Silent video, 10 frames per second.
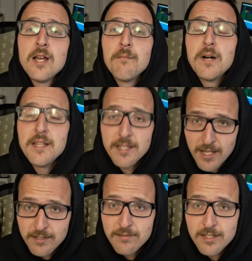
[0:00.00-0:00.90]
by the
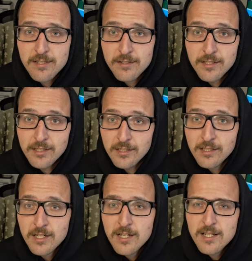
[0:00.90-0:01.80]
end of this year.
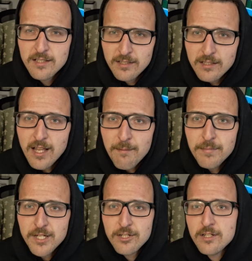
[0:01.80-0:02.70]
It's a little
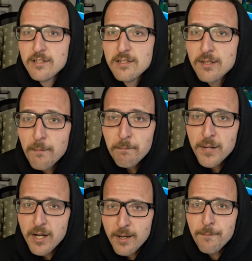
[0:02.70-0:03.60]
ambitious,
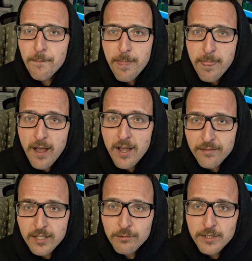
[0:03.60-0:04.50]
but I
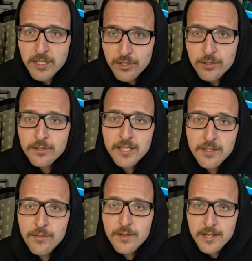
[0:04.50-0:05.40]
think we can do it.